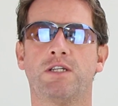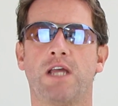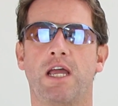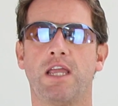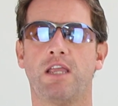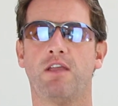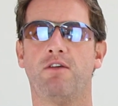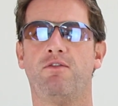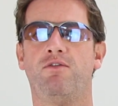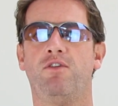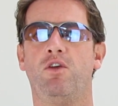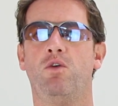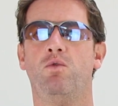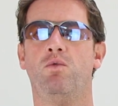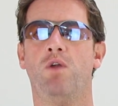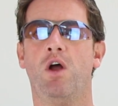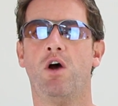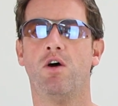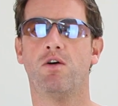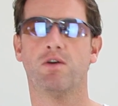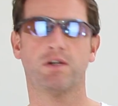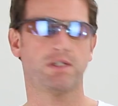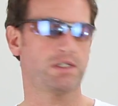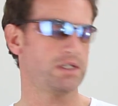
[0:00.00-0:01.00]
take a few
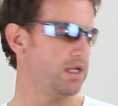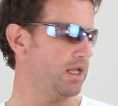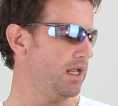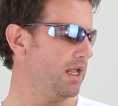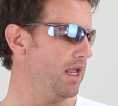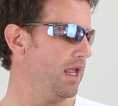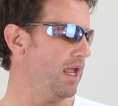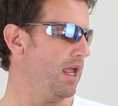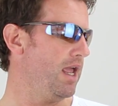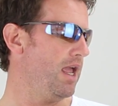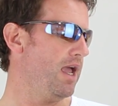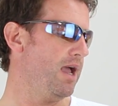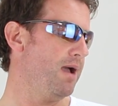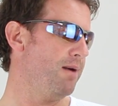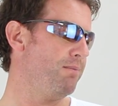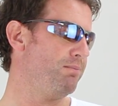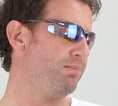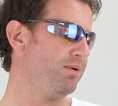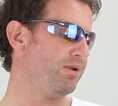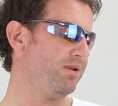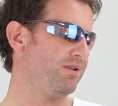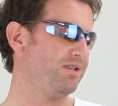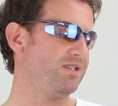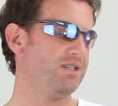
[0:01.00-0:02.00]
knocks.
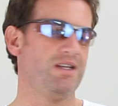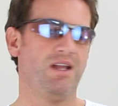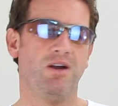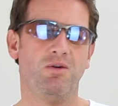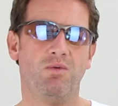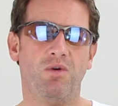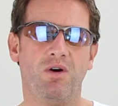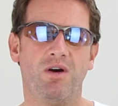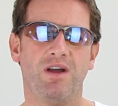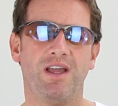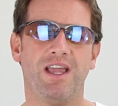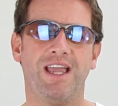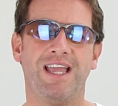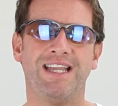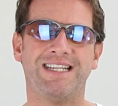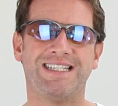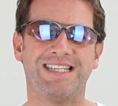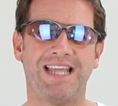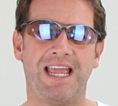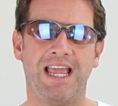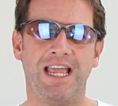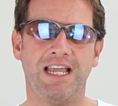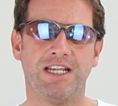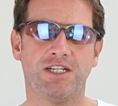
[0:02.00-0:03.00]
But you know what?
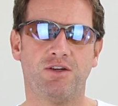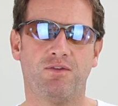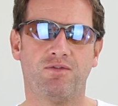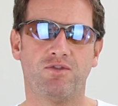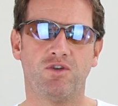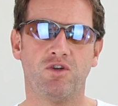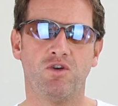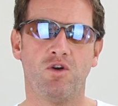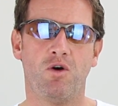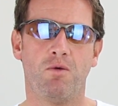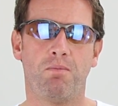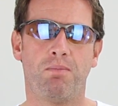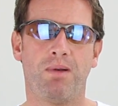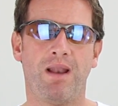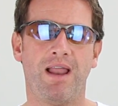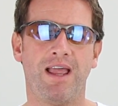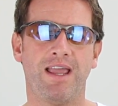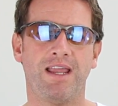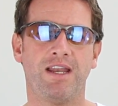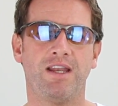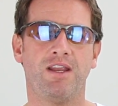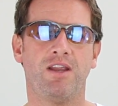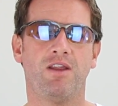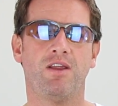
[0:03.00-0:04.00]
It's airsoft, you're not
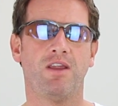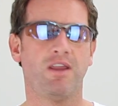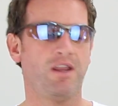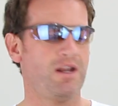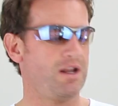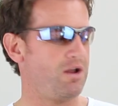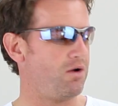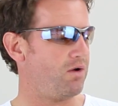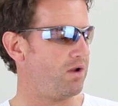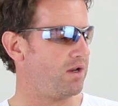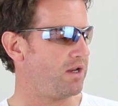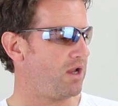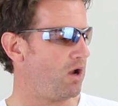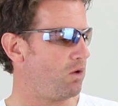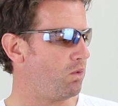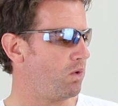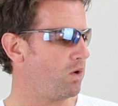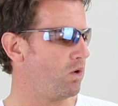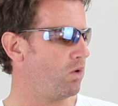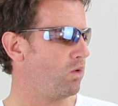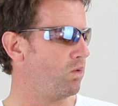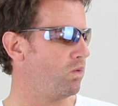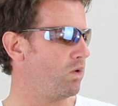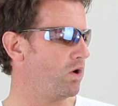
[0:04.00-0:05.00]
playing. You know, I know
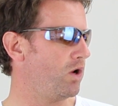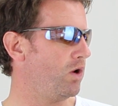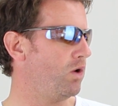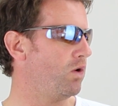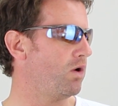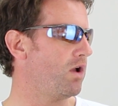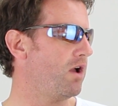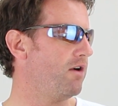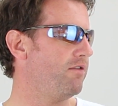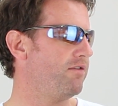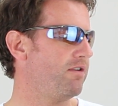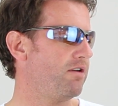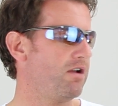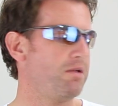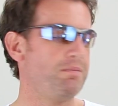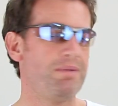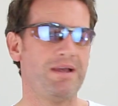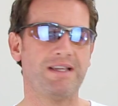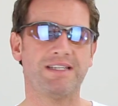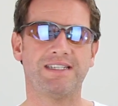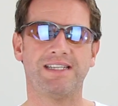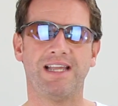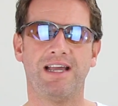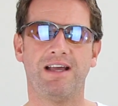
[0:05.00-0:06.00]
we all want to look our very
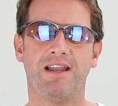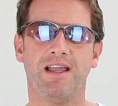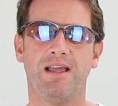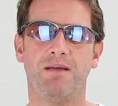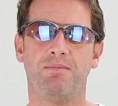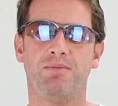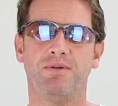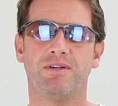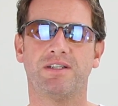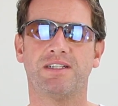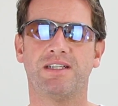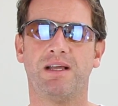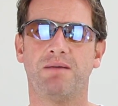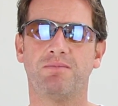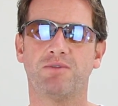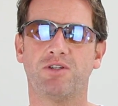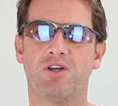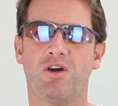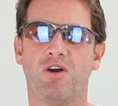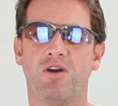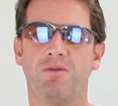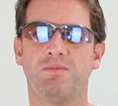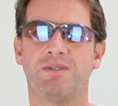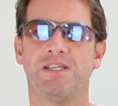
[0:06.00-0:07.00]
best out there, but
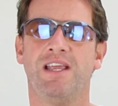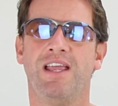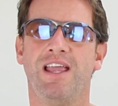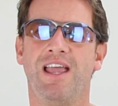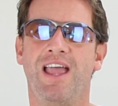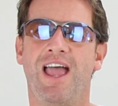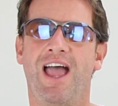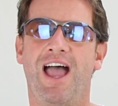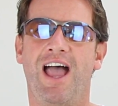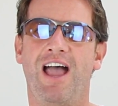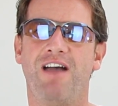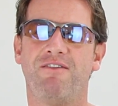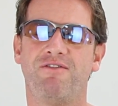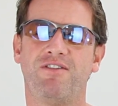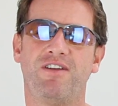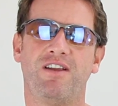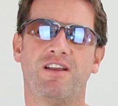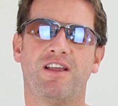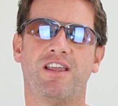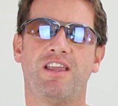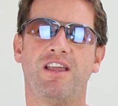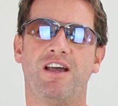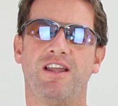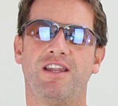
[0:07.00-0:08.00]
sometimes having
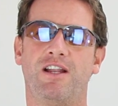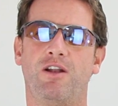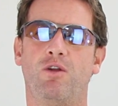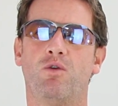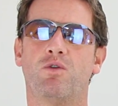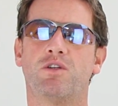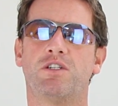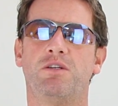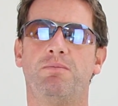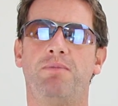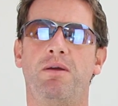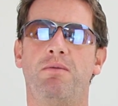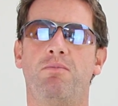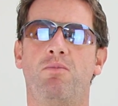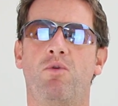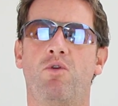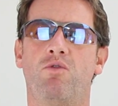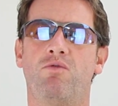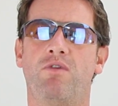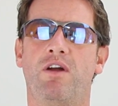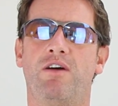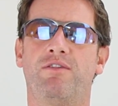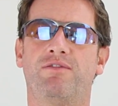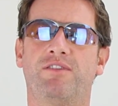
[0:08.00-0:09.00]
a gun that looks a bit
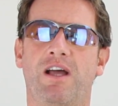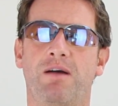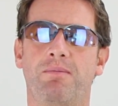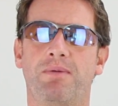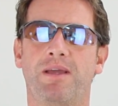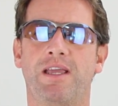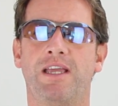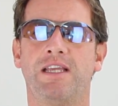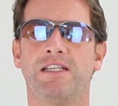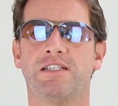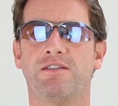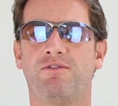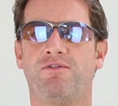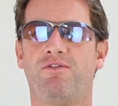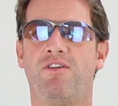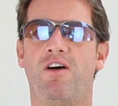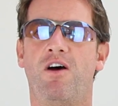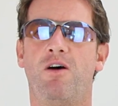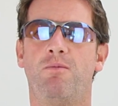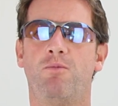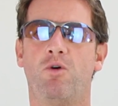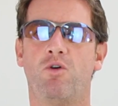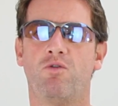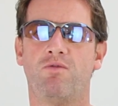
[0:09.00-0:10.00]
more roughed up is
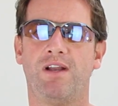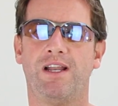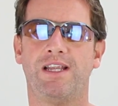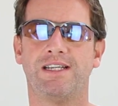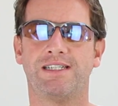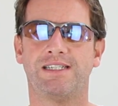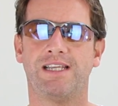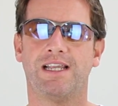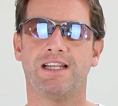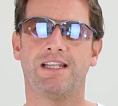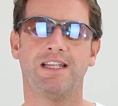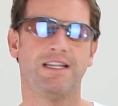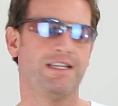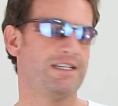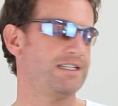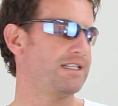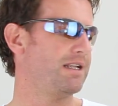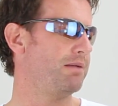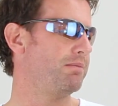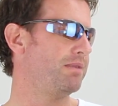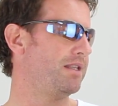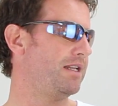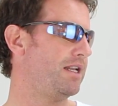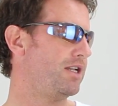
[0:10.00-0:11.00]
far more realistic than
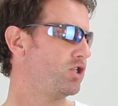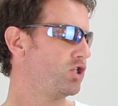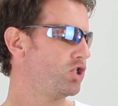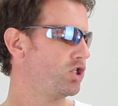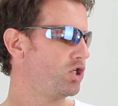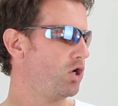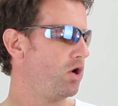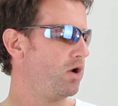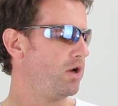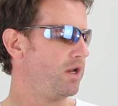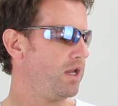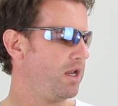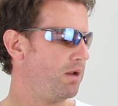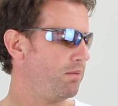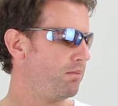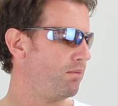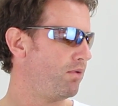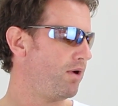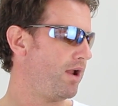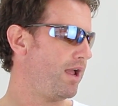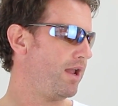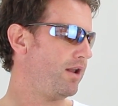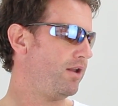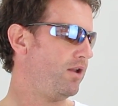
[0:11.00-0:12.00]
something that's shiny and
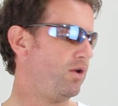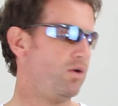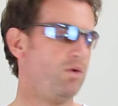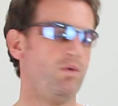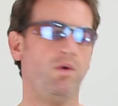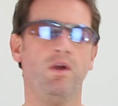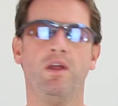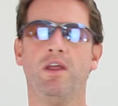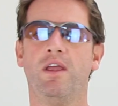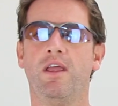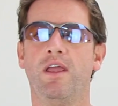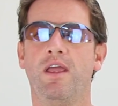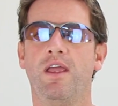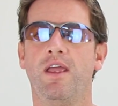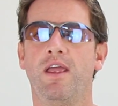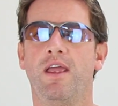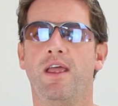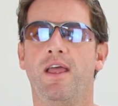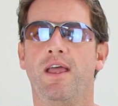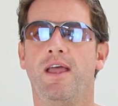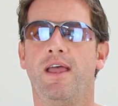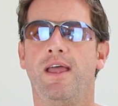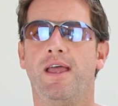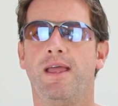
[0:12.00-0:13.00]
brand new.
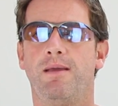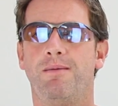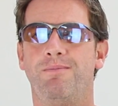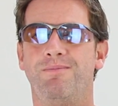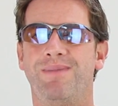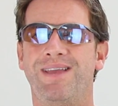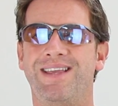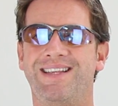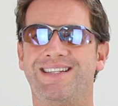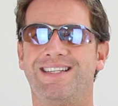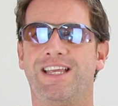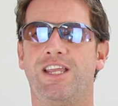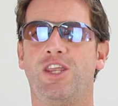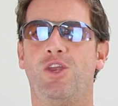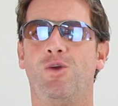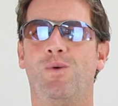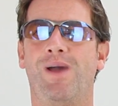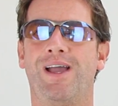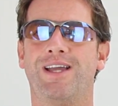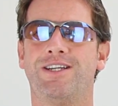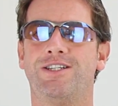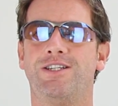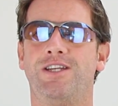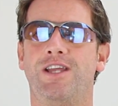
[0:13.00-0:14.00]
It means that
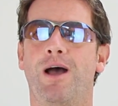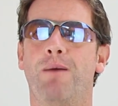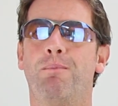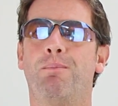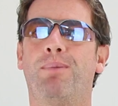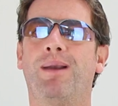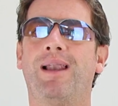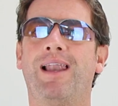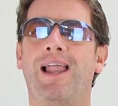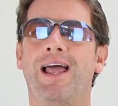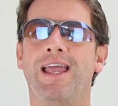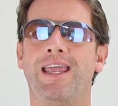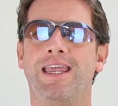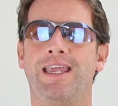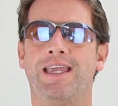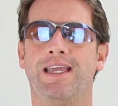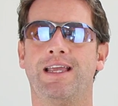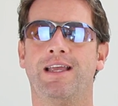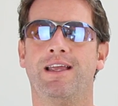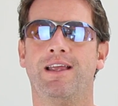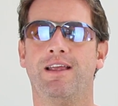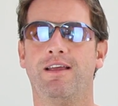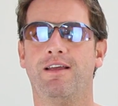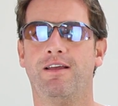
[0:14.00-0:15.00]
you actually are
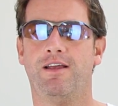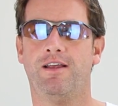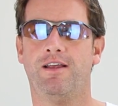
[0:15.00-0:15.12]
playing